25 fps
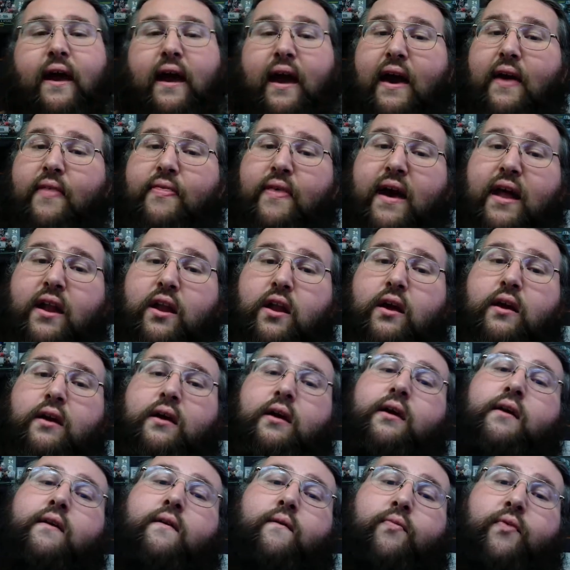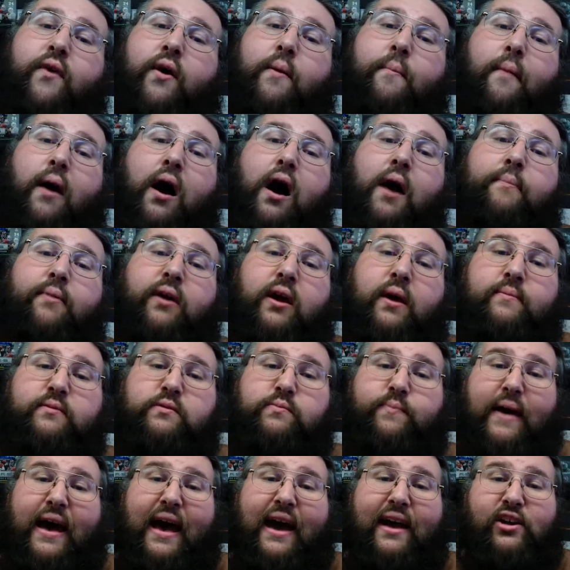And then their mom
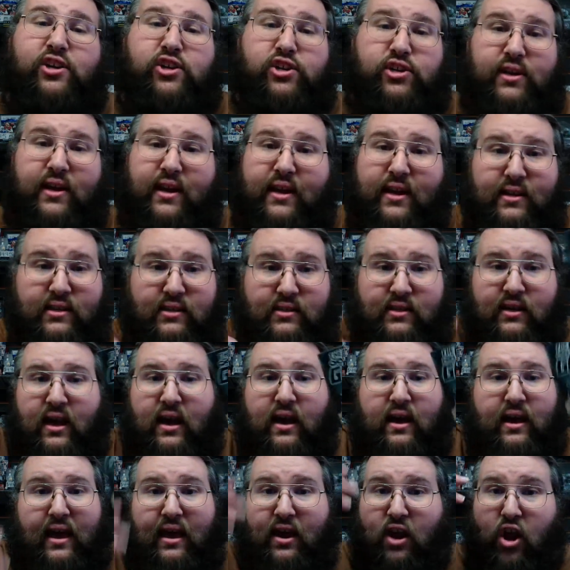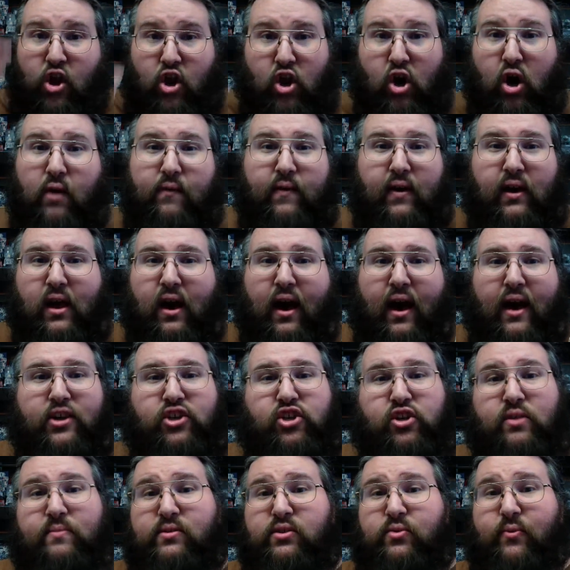comes back. She's in a Nova
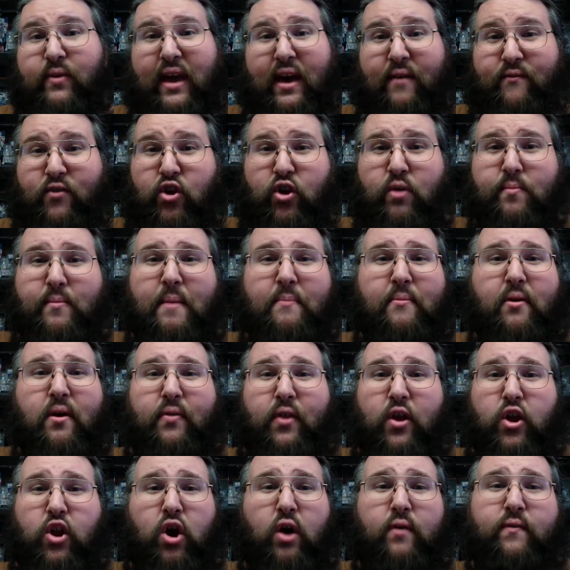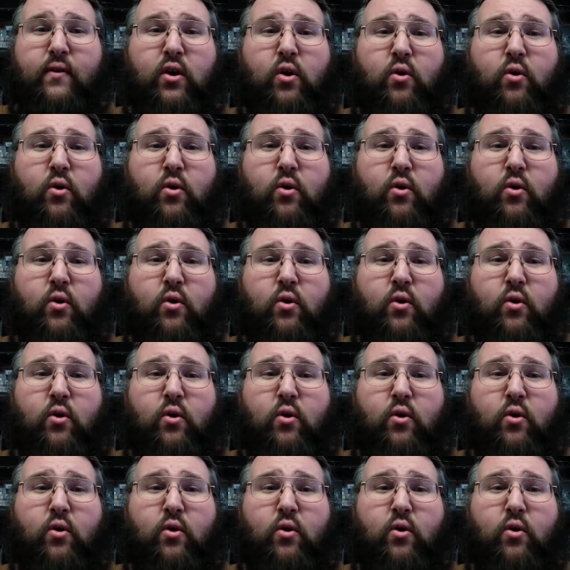costume. So we have a new member of the Nova